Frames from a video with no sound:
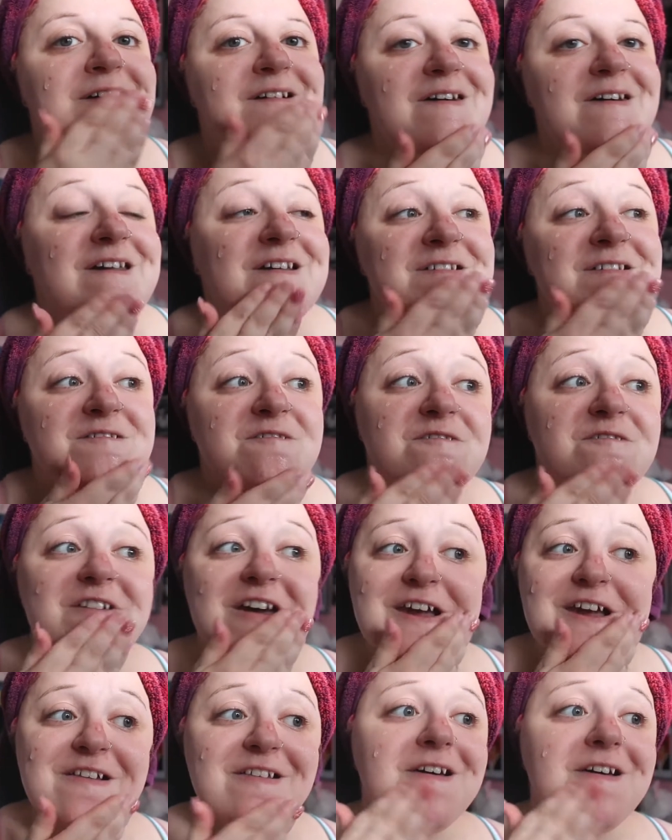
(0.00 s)
they couldn't
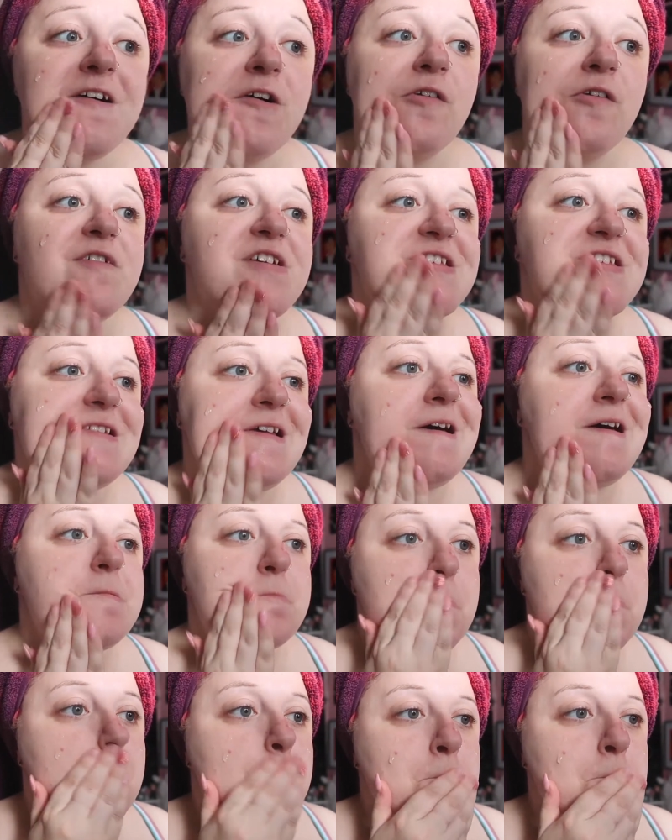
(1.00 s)
fix it
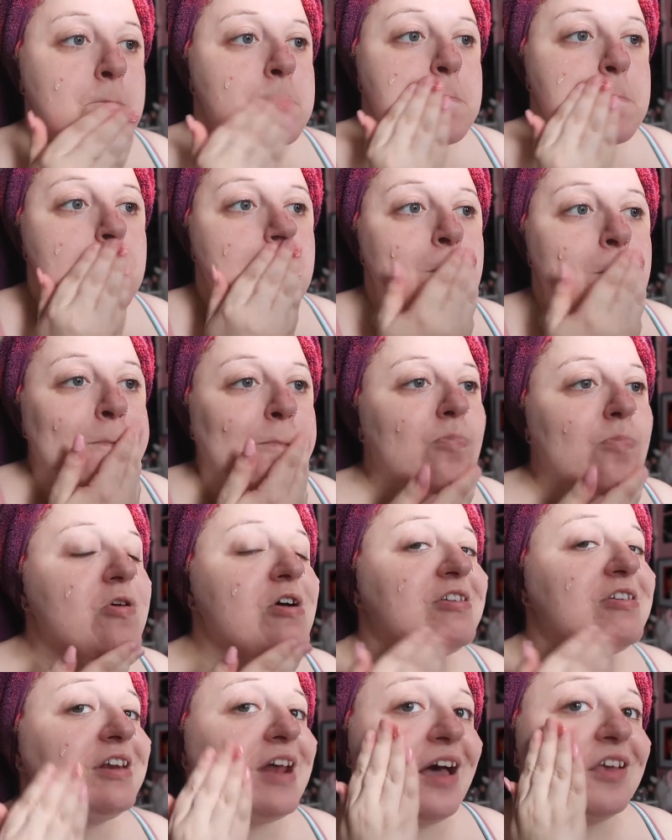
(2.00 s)
obviously
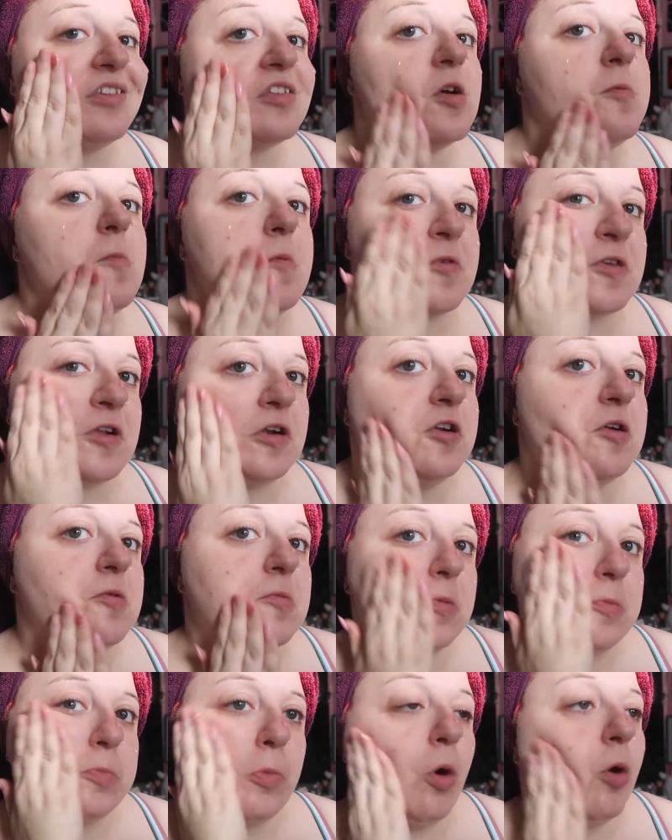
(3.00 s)
I did ask them, I said, look,
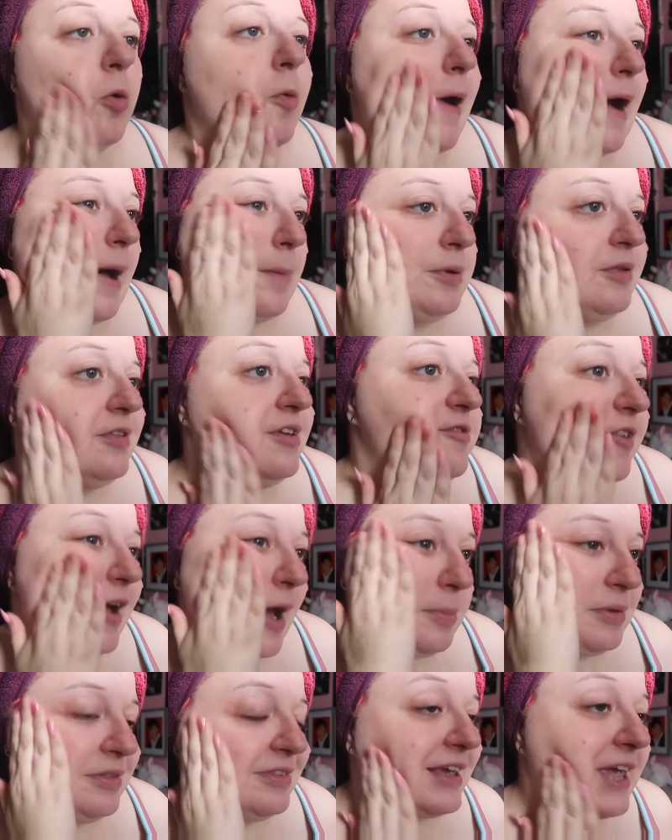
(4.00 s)
what will happen if it
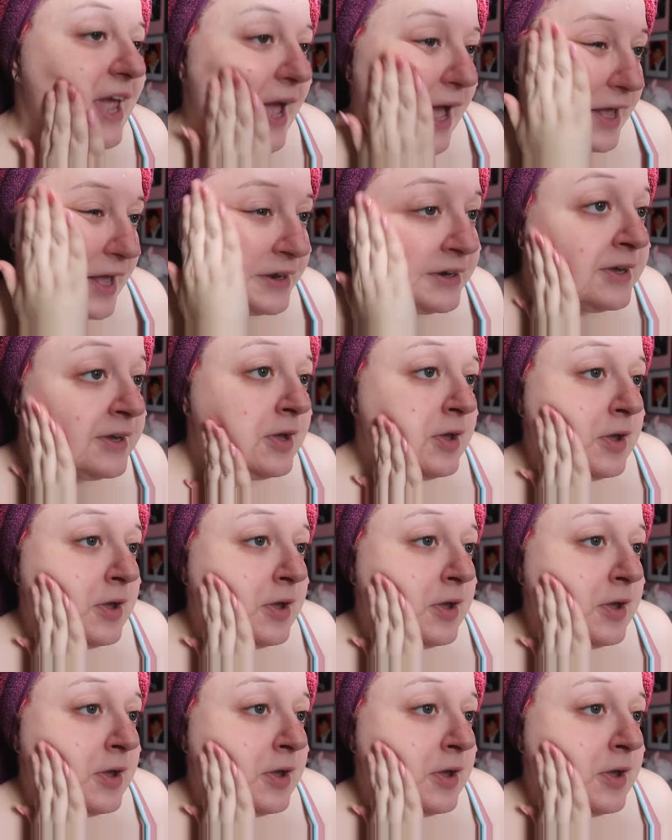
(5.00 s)
happens again?